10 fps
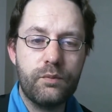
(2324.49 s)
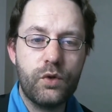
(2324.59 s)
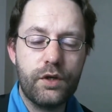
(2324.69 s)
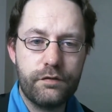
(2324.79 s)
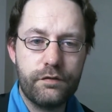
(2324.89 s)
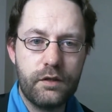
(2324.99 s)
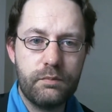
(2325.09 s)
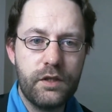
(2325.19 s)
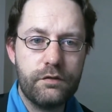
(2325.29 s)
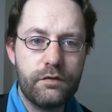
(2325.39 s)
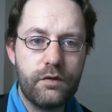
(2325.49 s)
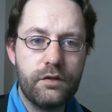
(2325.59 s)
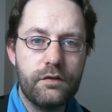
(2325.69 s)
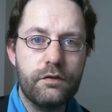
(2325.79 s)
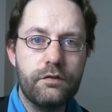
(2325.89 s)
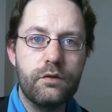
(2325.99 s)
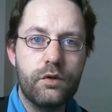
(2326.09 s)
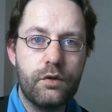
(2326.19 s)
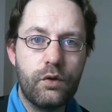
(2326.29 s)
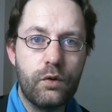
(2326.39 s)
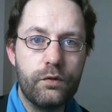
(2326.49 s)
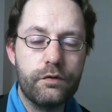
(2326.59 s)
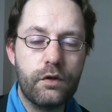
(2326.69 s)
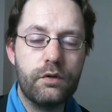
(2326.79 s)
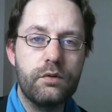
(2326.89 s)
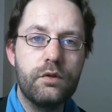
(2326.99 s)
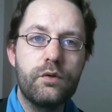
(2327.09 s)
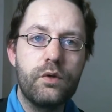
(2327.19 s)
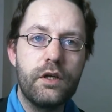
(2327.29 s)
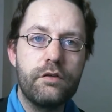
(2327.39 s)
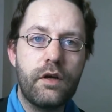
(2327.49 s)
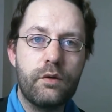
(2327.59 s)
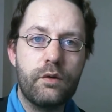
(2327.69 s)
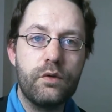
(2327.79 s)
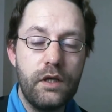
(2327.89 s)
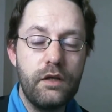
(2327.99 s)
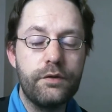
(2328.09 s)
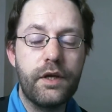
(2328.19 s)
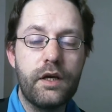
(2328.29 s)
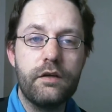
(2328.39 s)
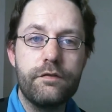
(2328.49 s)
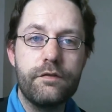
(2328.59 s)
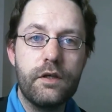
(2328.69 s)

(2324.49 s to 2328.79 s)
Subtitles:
I'm one of the administrators. You can also reach out to Evil Dave.